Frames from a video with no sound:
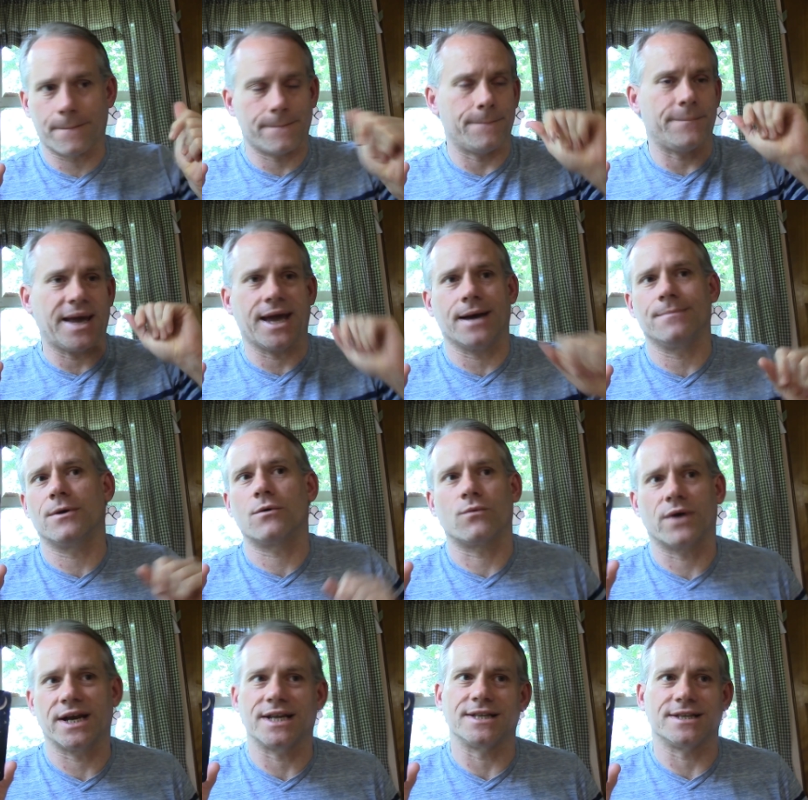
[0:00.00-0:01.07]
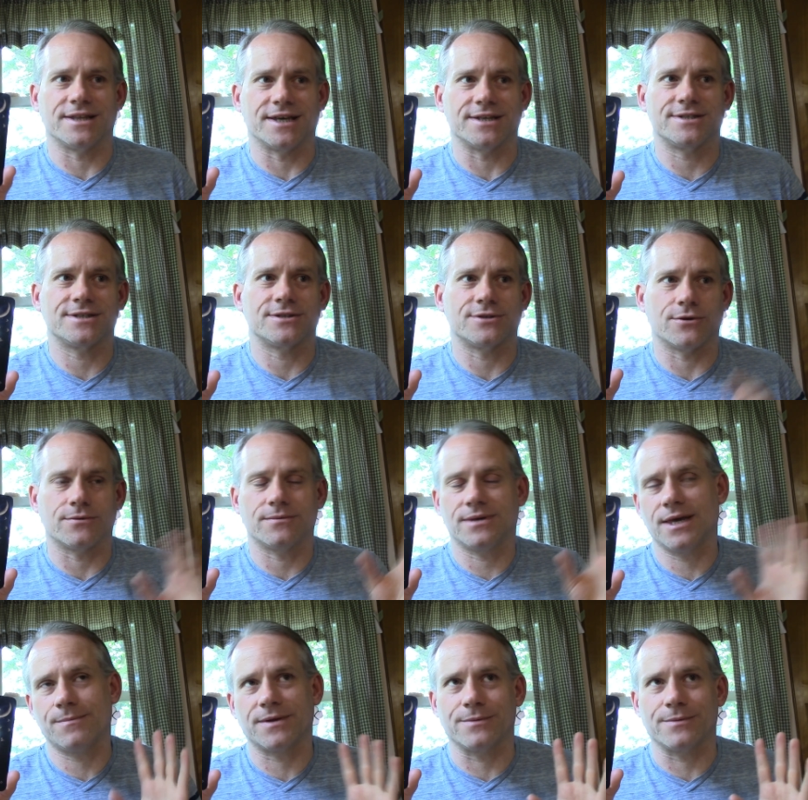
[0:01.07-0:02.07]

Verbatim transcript: bam right into this so keep it in